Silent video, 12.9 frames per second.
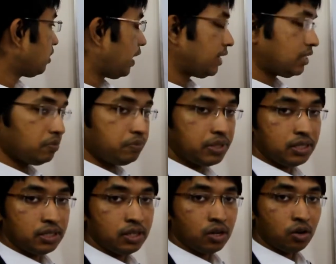
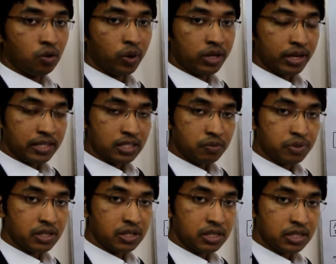ATP, when
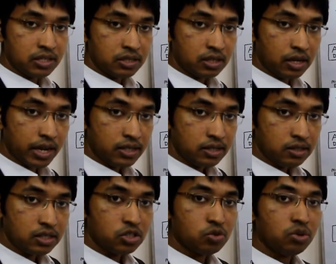ATP is less,
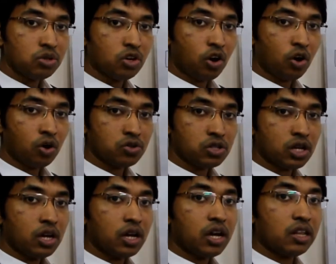it will cause
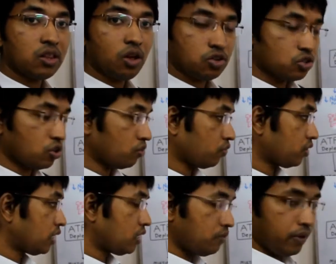a lot of
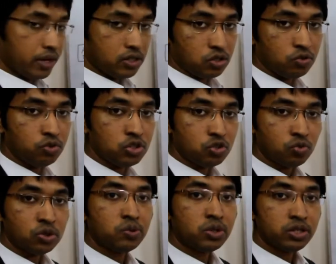effect, which
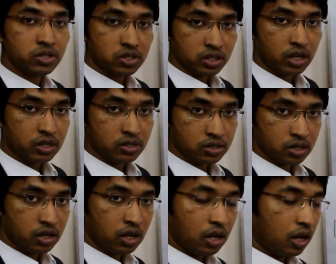we will discuss
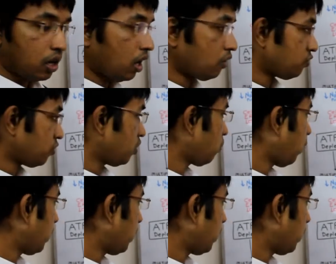after a